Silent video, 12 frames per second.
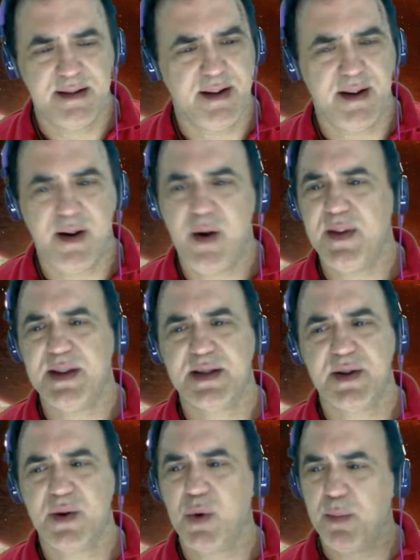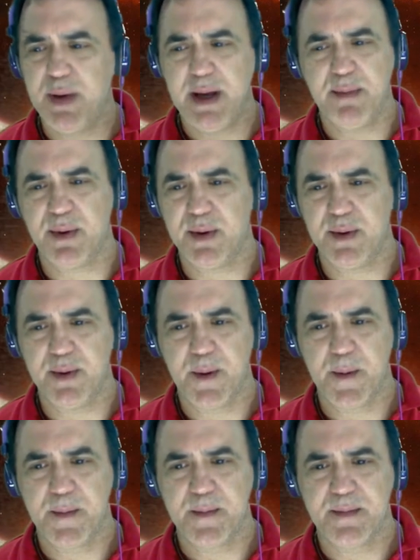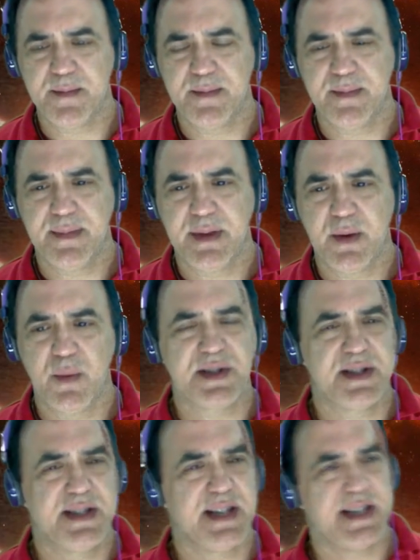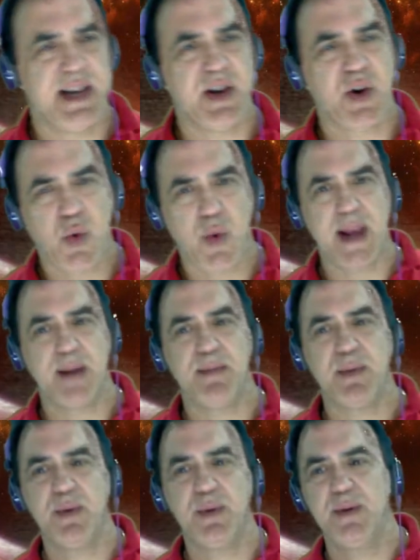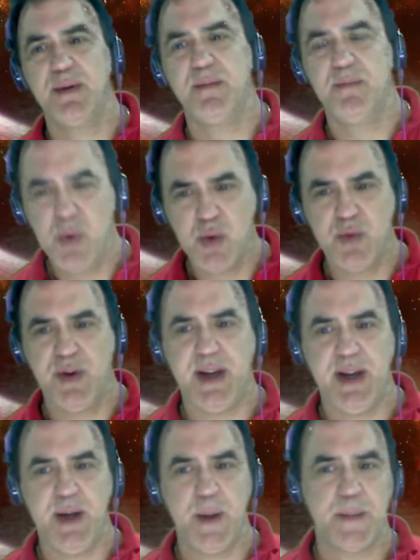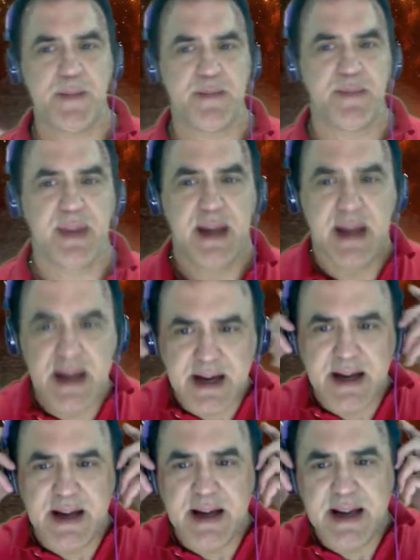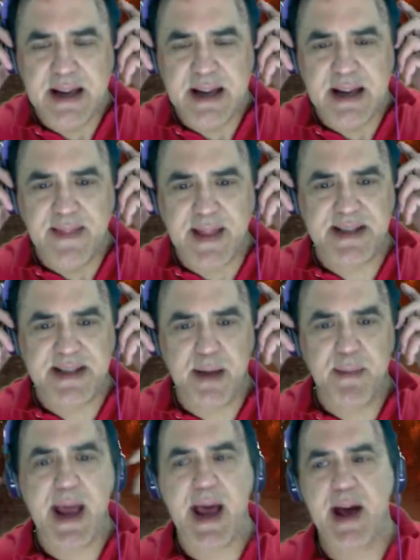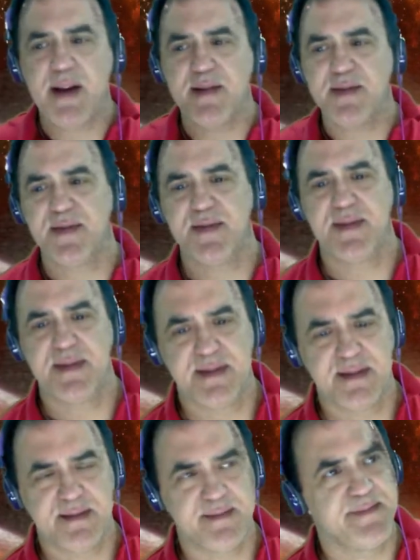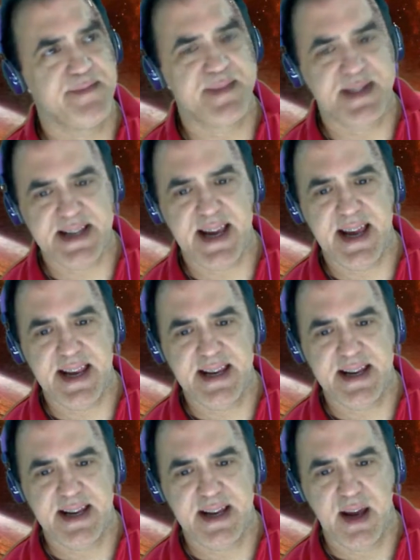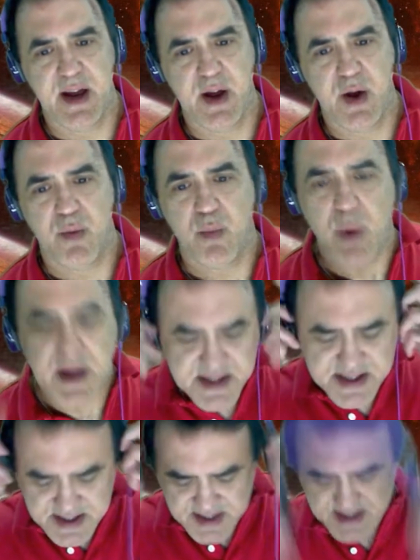all these cool people was just an incredible movie that some have said was